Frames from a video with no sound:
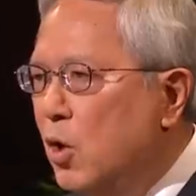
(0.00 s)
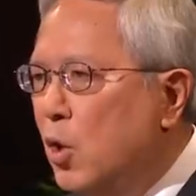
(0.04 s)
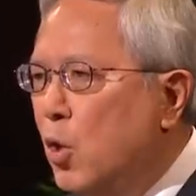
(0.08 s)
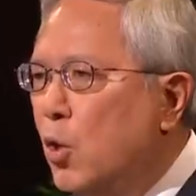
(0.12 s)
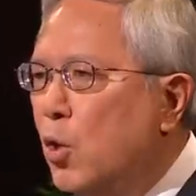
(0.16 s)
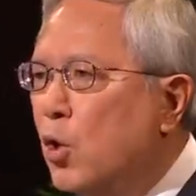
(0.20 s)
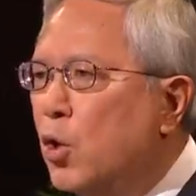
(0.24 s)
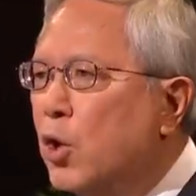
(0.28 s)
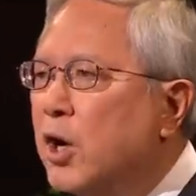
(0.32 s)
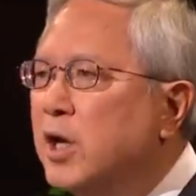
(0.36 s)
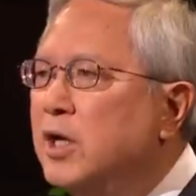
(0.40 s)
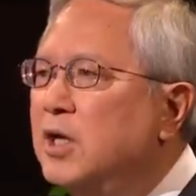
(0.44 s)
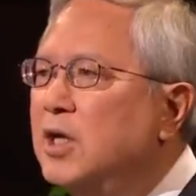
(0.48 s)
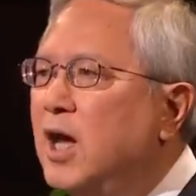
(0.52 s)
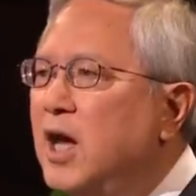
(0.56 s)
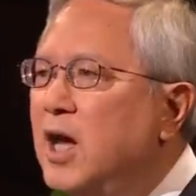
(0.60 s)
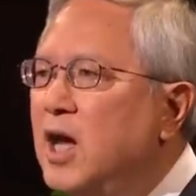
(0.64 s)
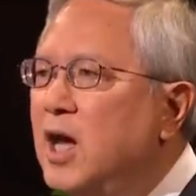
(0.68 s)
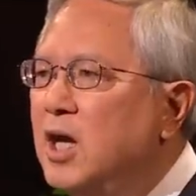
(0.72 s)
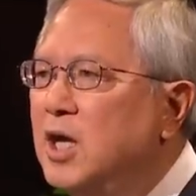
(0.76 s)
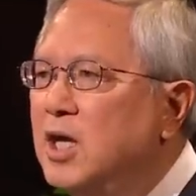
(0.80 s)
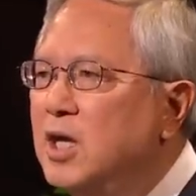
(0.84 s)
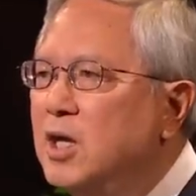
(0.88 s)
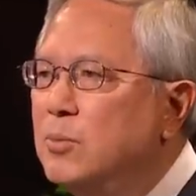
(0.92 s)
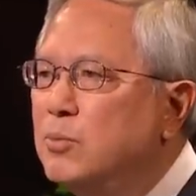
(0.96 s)
or in
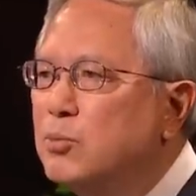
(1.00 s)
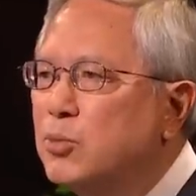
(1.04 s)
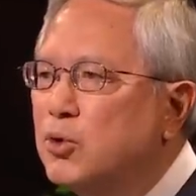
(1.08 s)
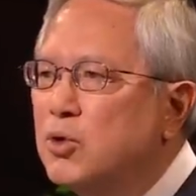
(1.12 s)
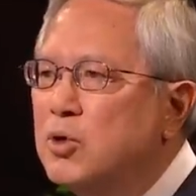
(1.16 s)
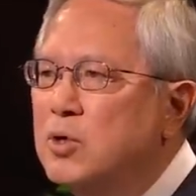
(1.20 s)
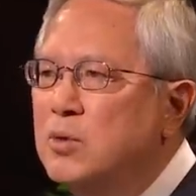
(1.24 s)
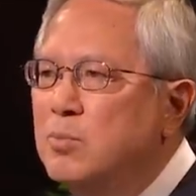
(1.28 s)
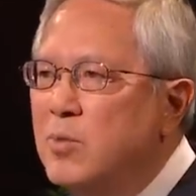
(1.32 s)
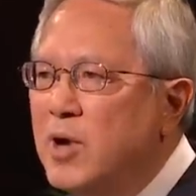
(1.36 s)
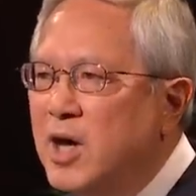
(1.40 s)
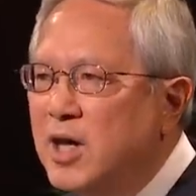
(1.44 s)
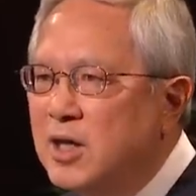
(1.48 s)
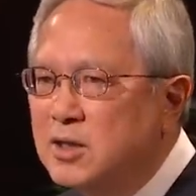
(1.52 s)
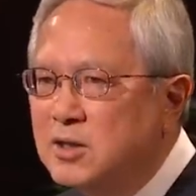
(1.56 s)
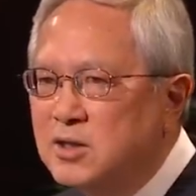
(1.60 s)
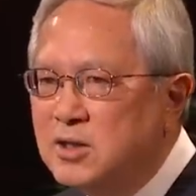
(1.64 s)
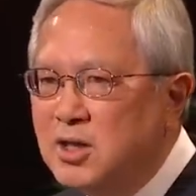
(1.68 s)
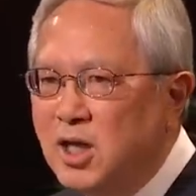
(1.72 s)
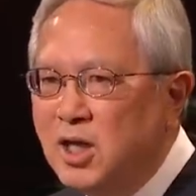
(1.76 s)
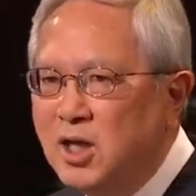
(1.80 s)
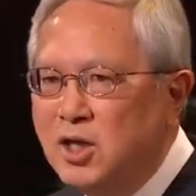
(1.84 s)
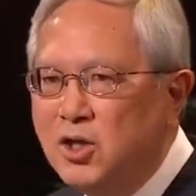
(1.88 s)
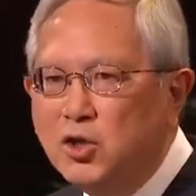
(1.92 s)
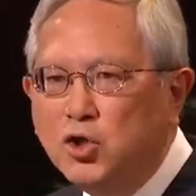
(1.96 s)
any
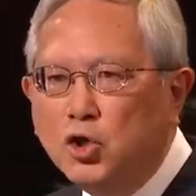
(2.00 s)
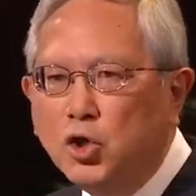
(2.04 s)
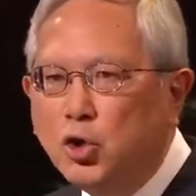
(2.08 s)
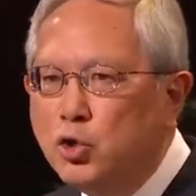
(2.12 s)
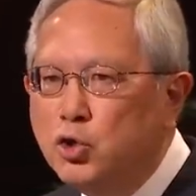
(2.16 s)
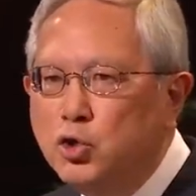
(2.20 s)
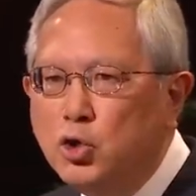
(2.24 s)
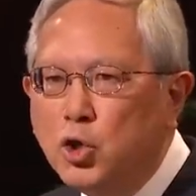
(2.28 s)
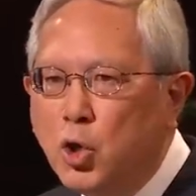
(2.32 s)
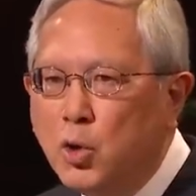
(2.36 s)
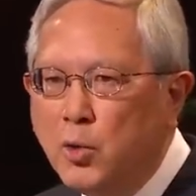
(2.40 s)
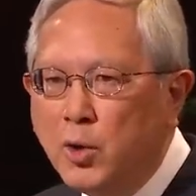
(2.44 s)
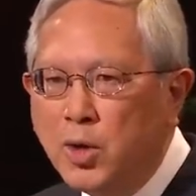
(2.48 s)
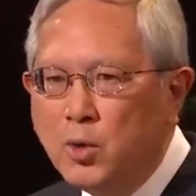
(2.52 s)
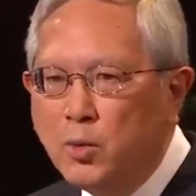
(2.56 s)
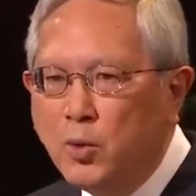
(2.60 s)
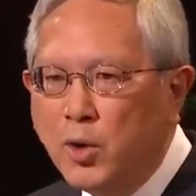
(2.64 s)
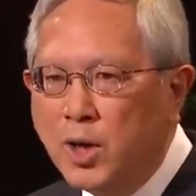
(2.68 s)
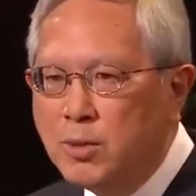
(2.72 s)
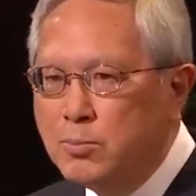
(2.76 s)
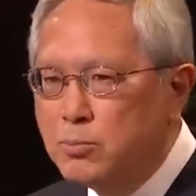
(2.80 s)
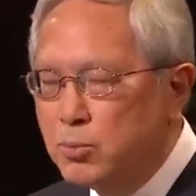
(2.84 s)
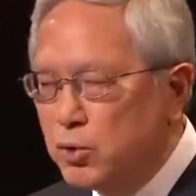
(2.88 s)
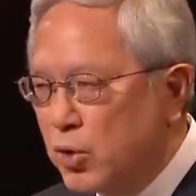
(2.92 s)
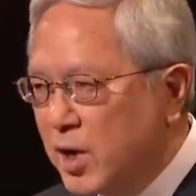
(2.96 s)
premeditated or knowing
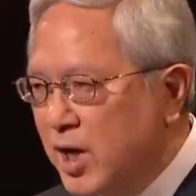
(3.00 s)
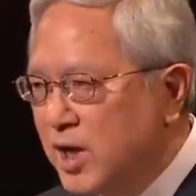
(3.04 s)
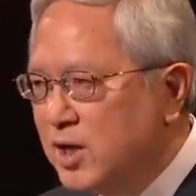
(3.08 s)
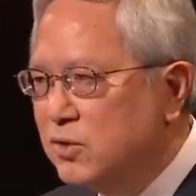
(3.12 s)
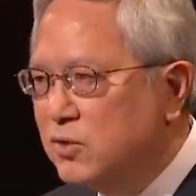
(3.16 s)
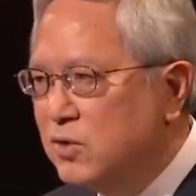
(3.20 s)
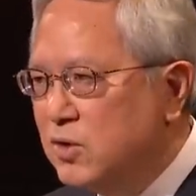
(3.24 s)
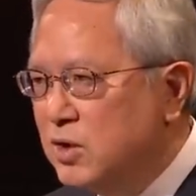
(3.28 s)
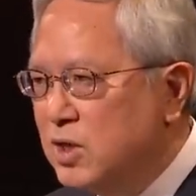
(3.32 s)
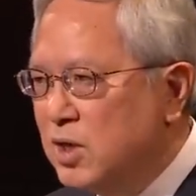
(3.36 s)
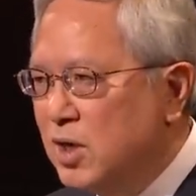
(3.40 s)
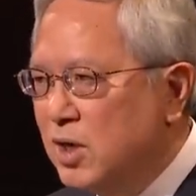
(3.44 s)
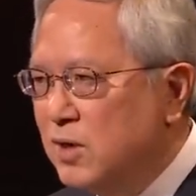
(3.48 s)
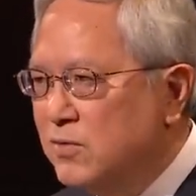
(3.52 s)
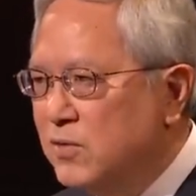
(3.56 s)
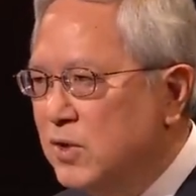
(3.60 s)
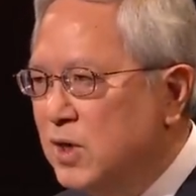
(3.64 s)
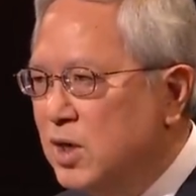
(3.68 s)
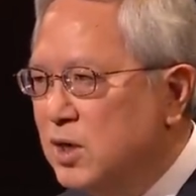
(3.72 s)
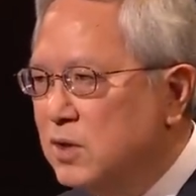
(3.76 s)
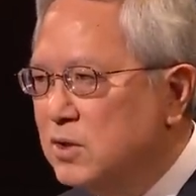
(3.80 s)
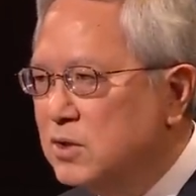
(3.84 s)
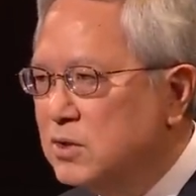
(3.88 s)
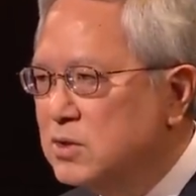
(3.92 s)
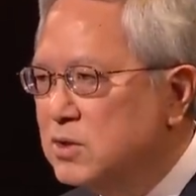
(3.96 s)
way break the
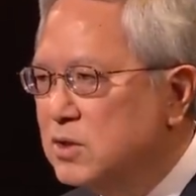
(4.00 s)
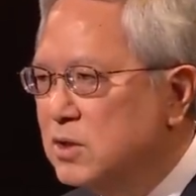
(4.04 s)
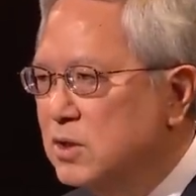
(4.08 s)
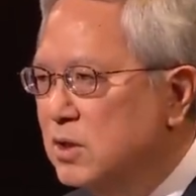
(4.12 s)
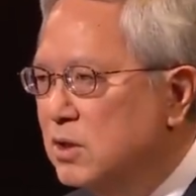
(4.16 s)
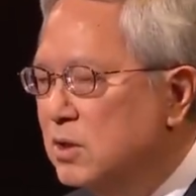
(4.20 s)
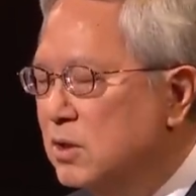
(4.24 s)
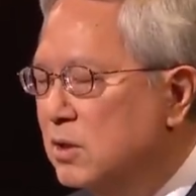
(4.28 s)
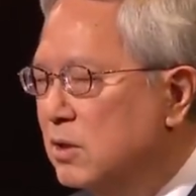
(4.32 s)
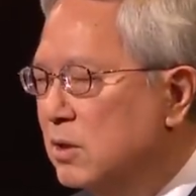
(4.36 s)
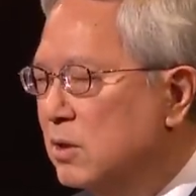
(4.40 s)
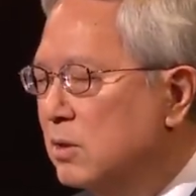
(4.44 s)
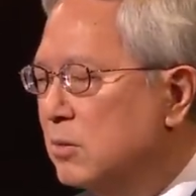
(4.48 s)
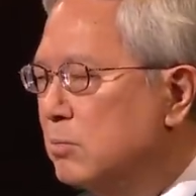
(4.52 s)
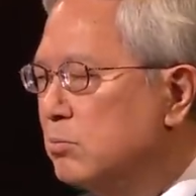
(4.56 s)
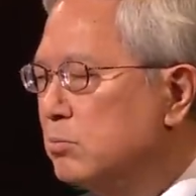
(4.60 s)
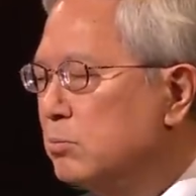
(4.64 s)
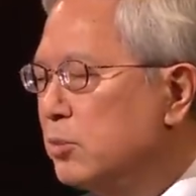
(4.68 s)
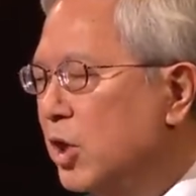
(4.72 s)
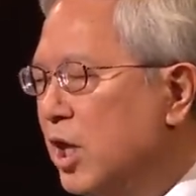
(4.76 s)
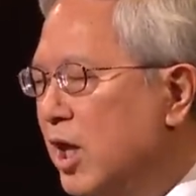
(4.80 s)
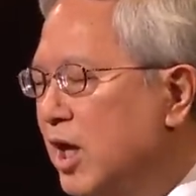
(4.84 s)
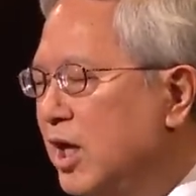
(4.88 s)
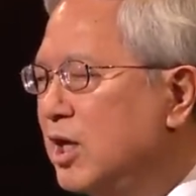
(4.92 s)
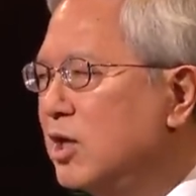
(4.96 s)
covenants,
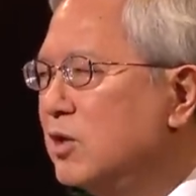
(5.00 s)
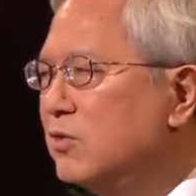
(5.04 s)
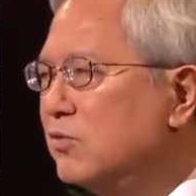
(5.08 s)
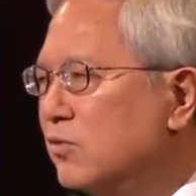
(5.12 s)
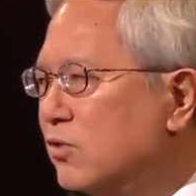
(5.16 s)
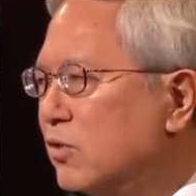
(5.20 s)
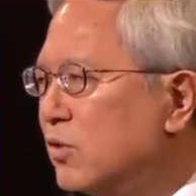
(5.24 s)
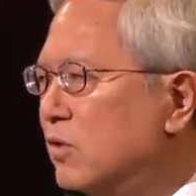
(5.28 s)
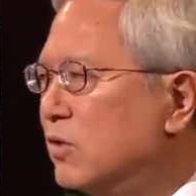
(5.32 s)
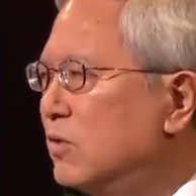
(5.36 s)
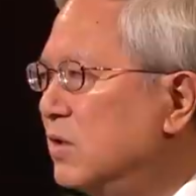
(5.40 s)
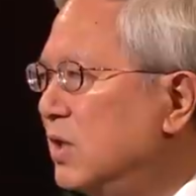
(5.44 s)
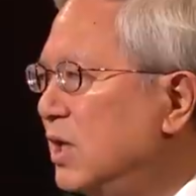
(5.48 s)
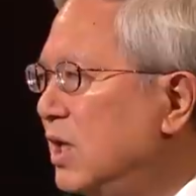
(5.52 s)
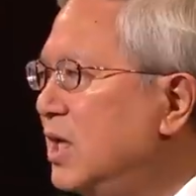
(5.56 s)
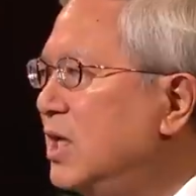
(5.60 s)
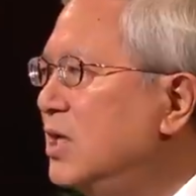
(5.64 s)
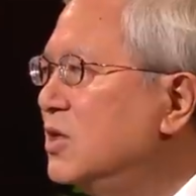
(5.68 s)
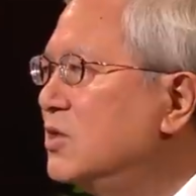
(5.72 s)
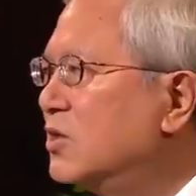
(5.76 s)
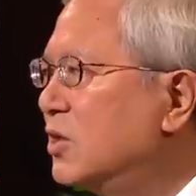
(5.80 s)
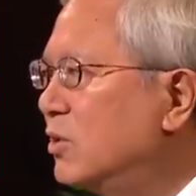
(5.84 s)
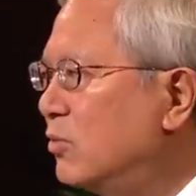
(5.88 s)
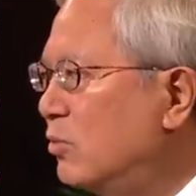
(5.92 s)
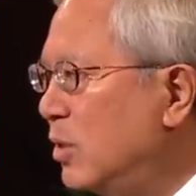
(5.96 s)
planning for
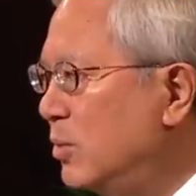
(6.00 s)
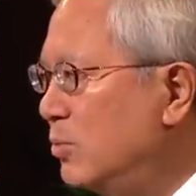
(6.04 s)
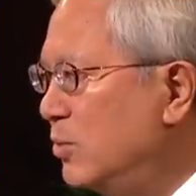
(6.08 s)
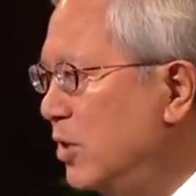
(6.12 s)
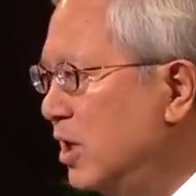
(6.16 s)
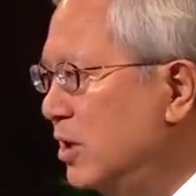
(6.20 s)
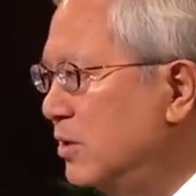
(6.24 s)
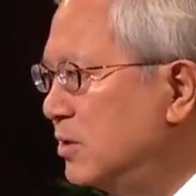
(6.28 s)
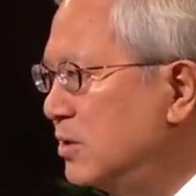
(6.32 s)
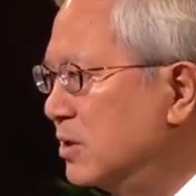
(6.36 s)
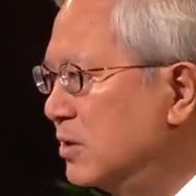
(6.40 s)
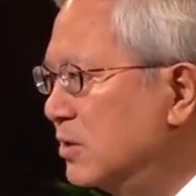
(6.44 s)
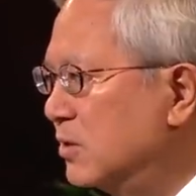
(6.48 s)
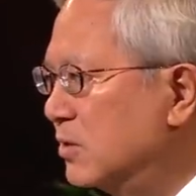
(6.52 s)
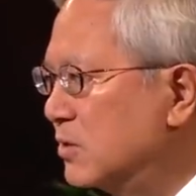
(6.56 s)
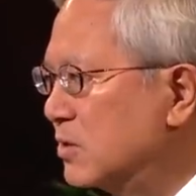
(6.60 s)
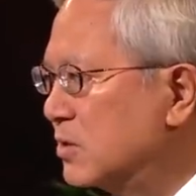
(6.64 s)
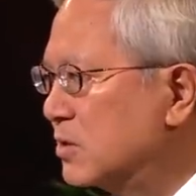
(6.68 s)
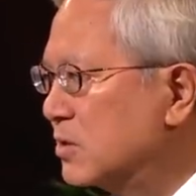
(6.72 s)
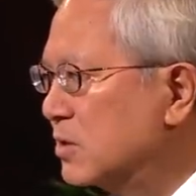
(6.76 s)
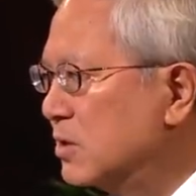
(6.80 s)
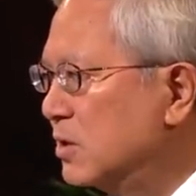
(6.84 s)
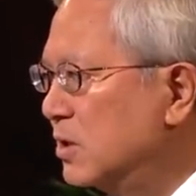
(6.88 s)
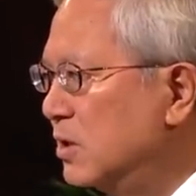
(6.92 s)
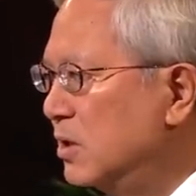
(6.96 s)
easy
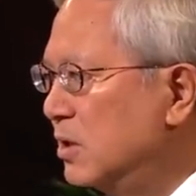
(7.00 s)
repentance,